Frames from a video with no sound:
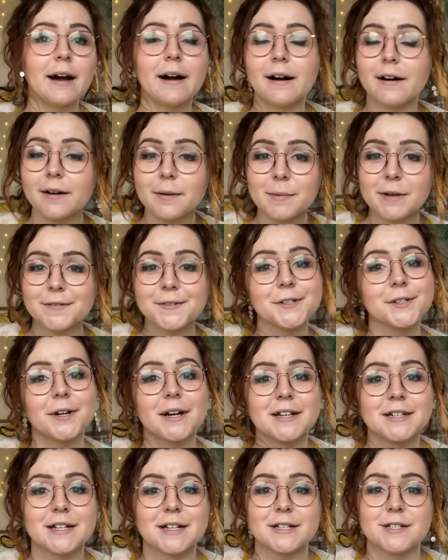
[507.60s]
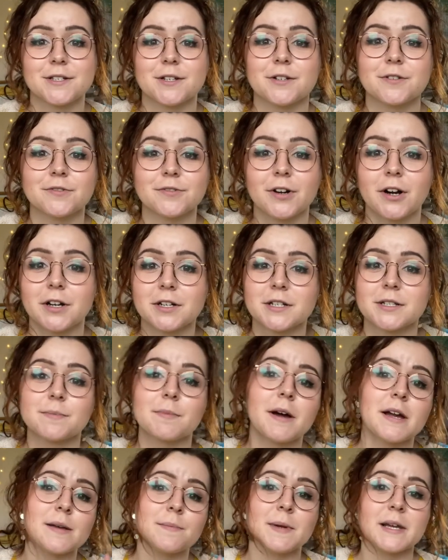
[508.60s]
I'm having a great day so far,
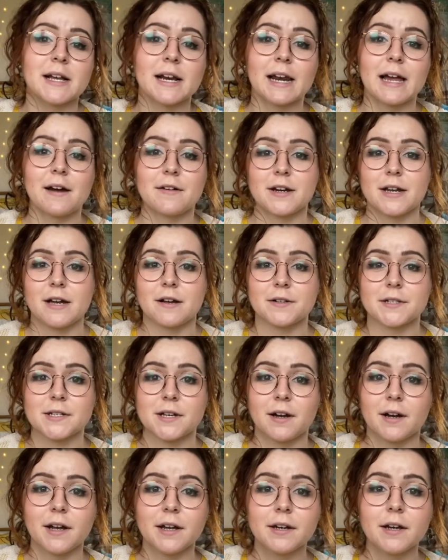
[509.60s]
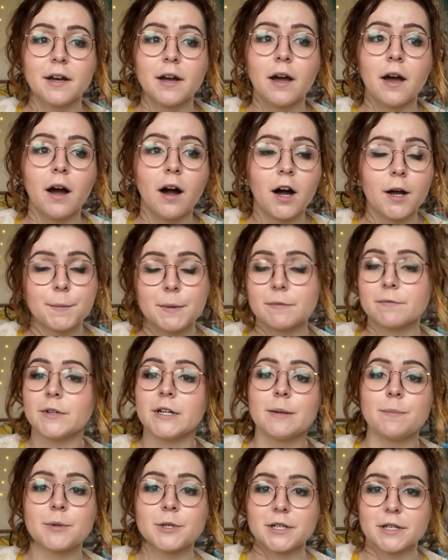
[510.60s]
despite it being cloudy outside. I've been
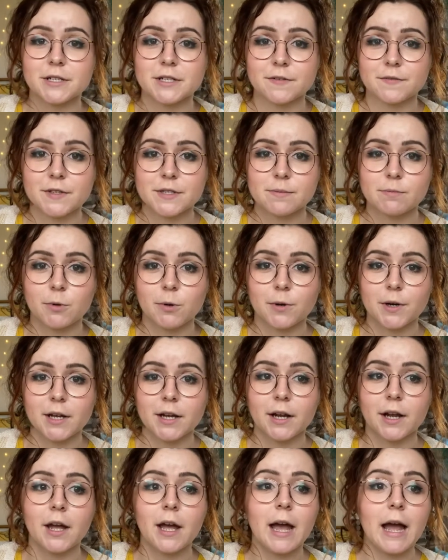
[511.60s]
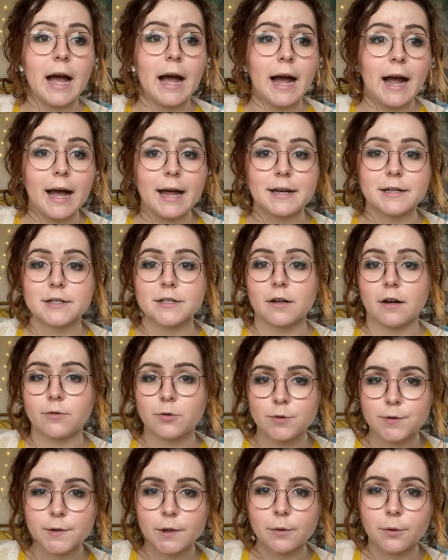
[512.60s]
really productive this morning, and I've
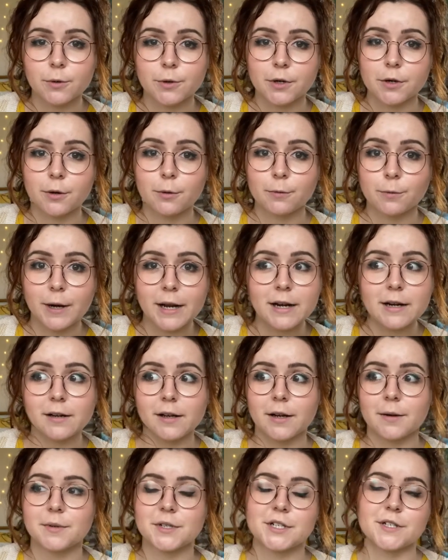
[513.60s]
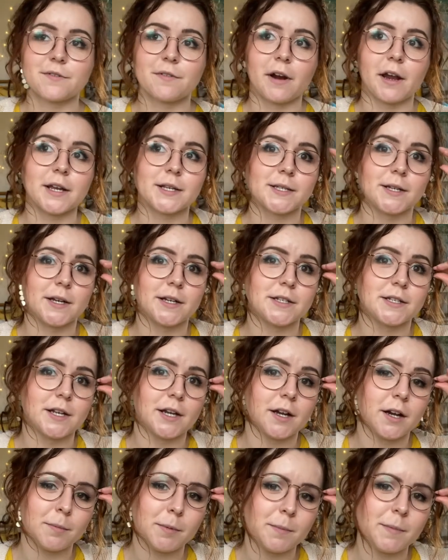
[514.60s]
also ordered a ring light, which is very
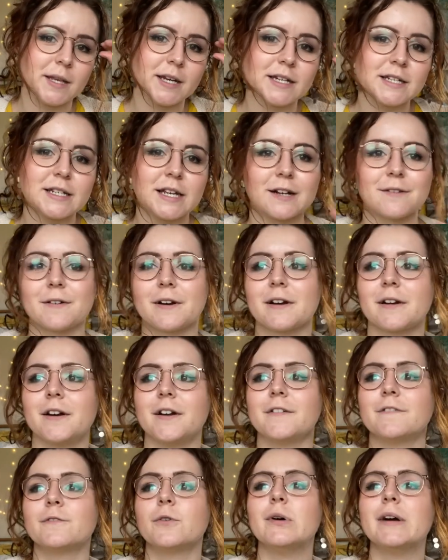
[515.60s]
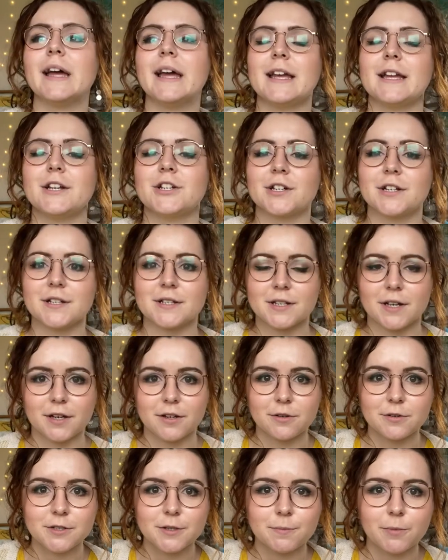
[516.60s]
exciting. I've been meaning to get a ring light for ages. I
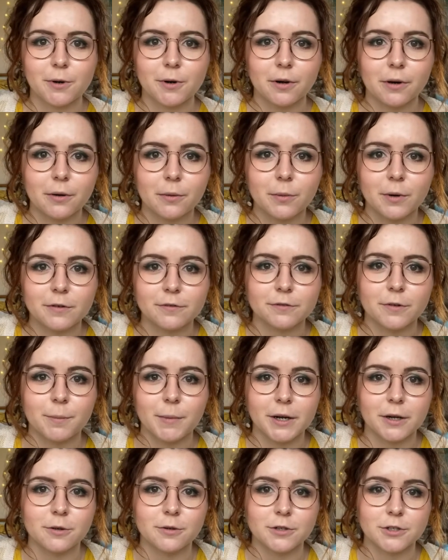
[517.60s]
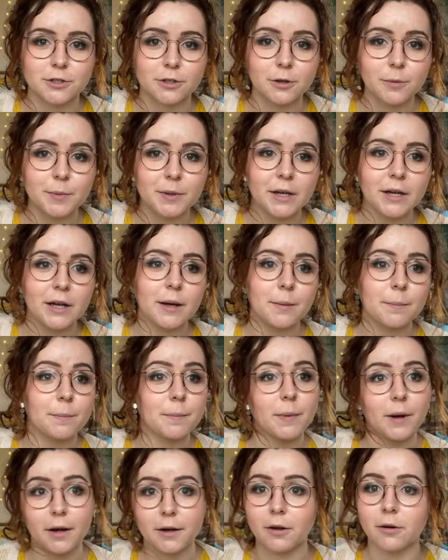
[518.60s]
used to borrow one from my old job,
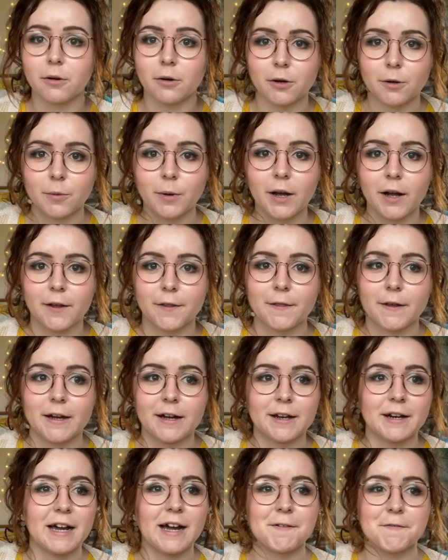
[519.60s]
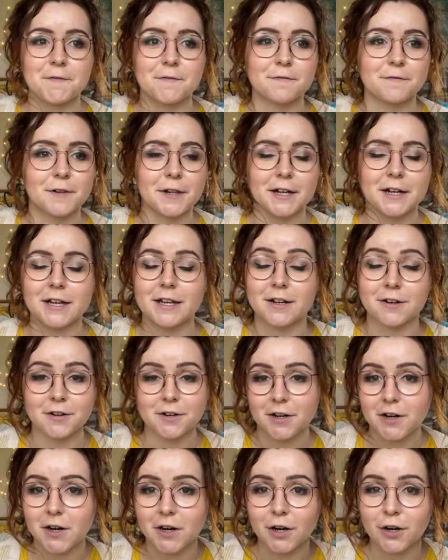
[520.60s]
but I no longer work there and haven't for like a year and
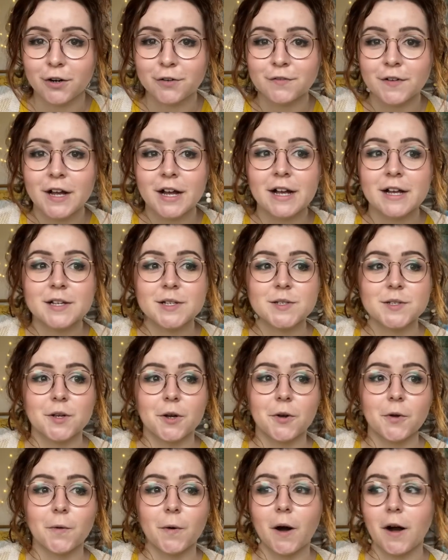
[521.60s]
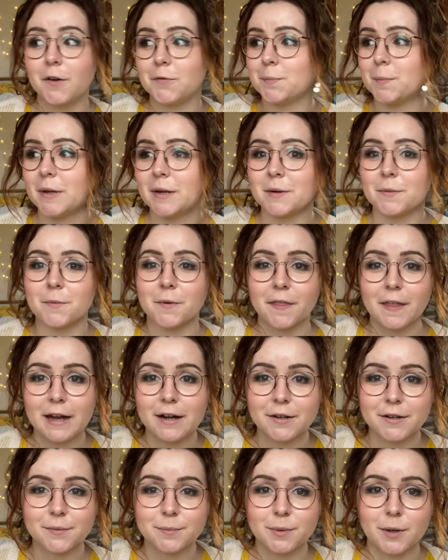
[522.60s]
a half. So I've been
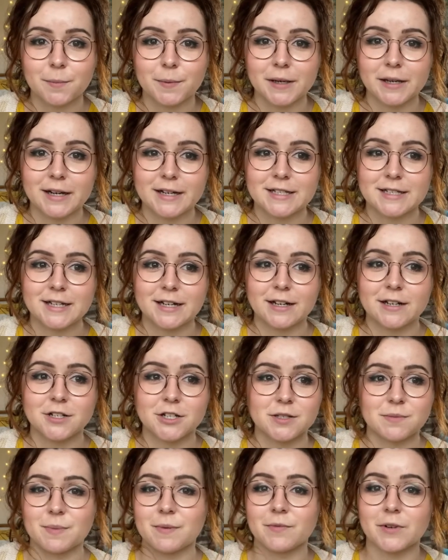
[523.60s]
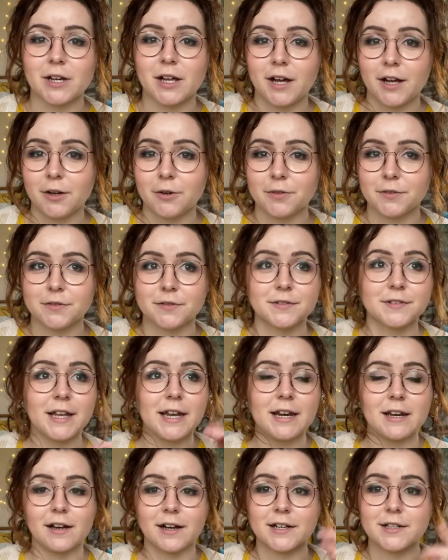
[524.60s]
without proper lighting and just been relying on
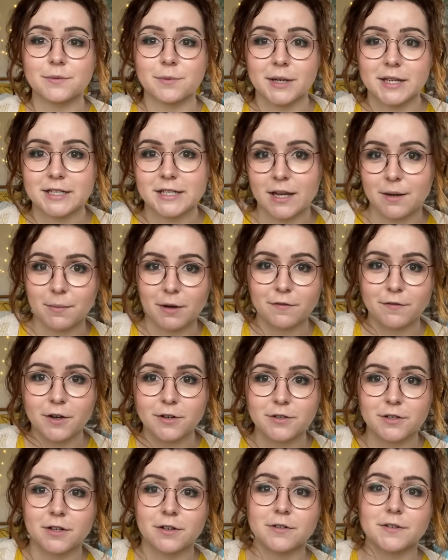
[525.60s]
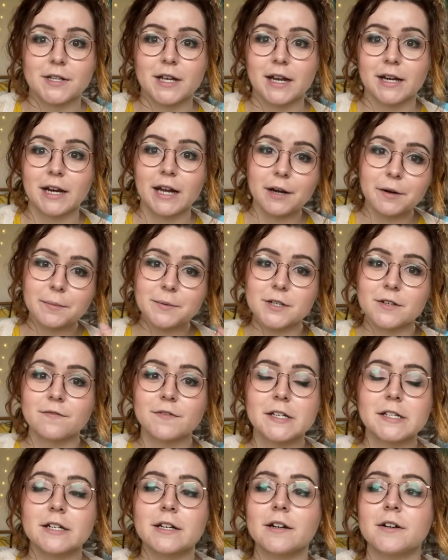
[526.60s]
daylight when I take my photos. And now I'm doing
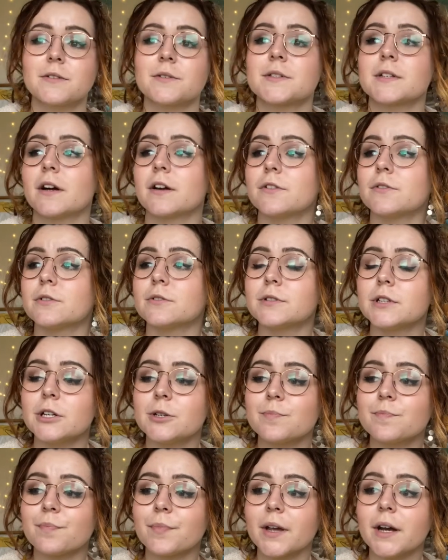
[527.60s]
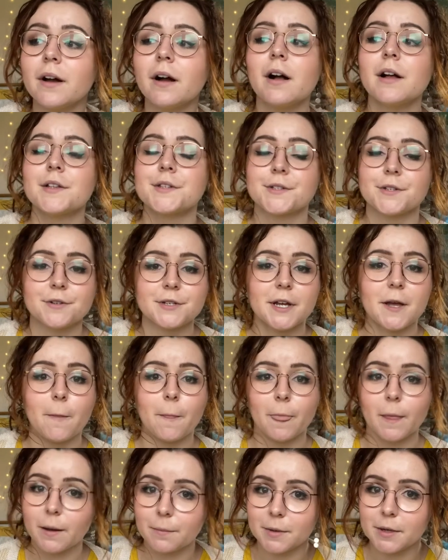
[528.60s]
videos. I thought, nope, sod it,
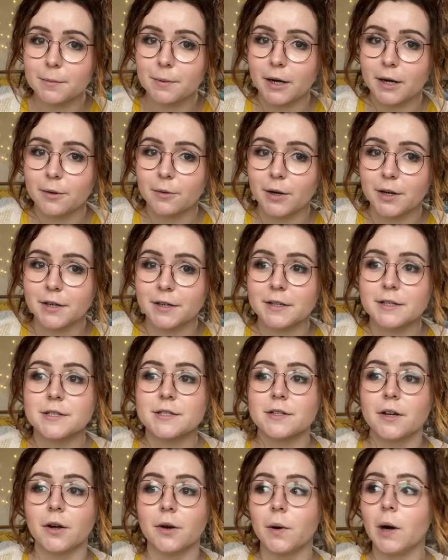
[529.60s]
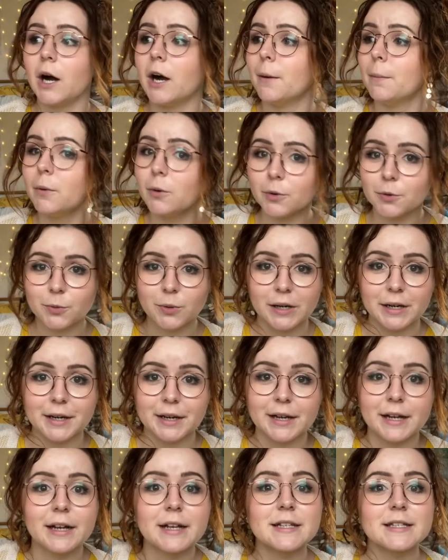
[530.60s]
I'm gonna buy one. So I bought one.
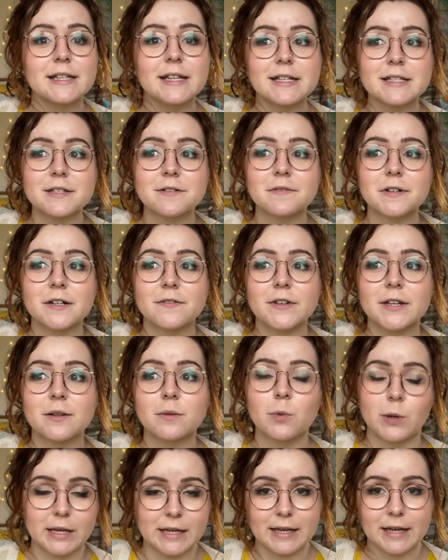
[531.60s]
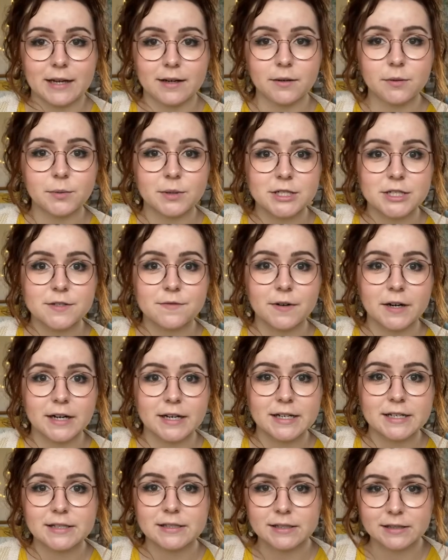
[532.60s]
That's arriving at the weekend, which is very
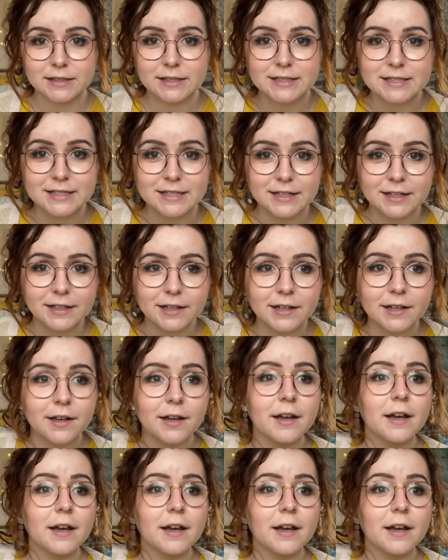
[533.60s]
exciting.